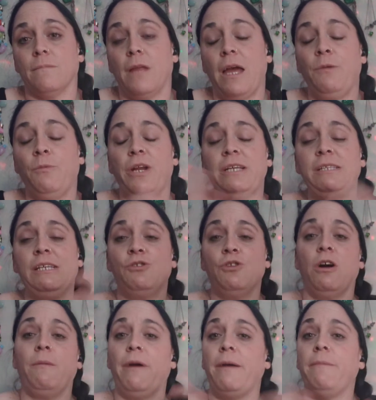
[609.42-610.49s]
And when I say
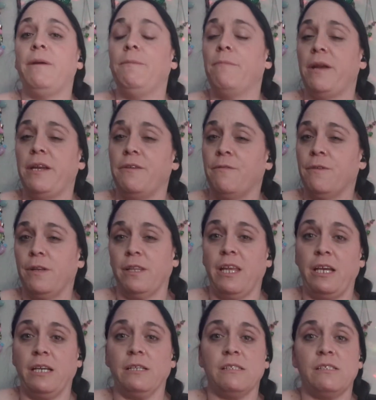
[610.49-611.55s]
trauma, I mean many different
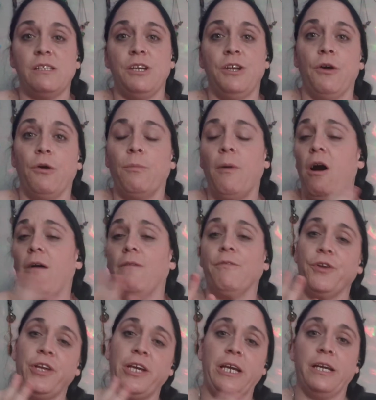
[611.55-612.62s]
things. You know,
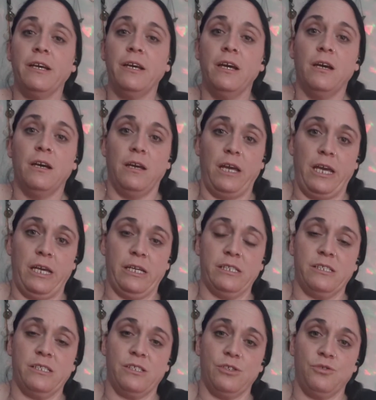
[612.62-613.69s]
poverty
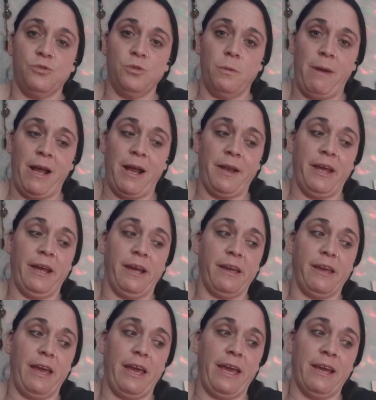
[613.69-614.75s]
is traumatic,
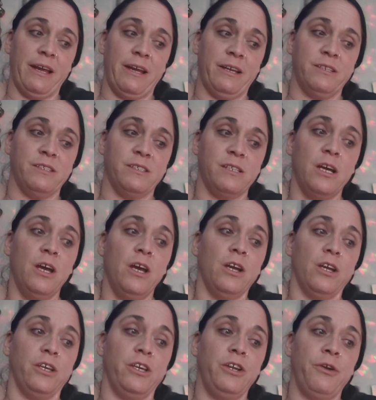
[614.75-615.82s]
and,
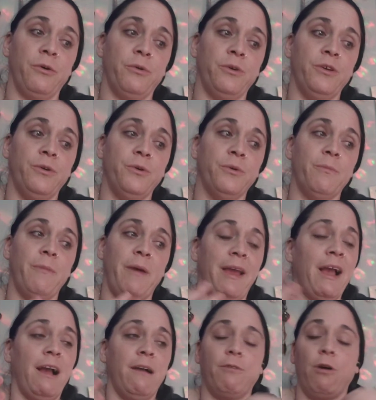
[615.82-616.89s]
you know, you may
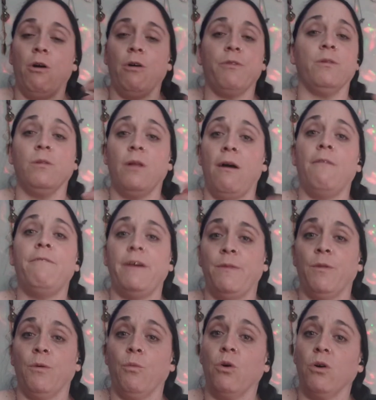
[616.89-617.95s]
have all the love in
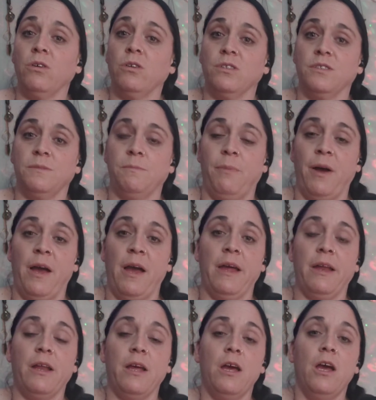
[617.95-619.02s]
the world,
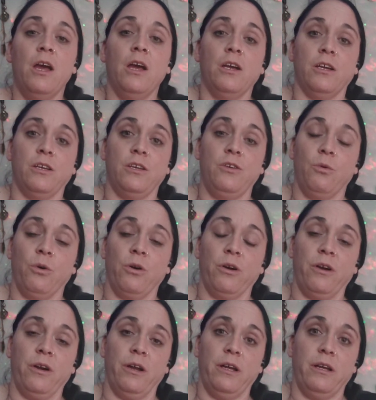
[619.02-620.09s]
but
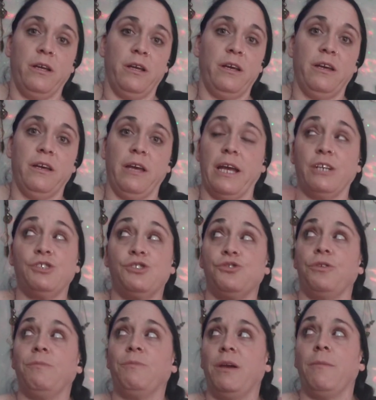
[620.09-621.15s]
you're
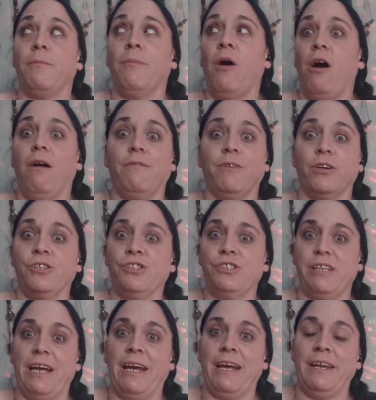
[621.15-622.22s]
extremely impoverished,
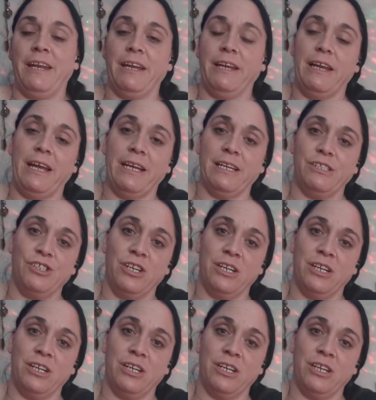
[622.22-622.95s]
and it could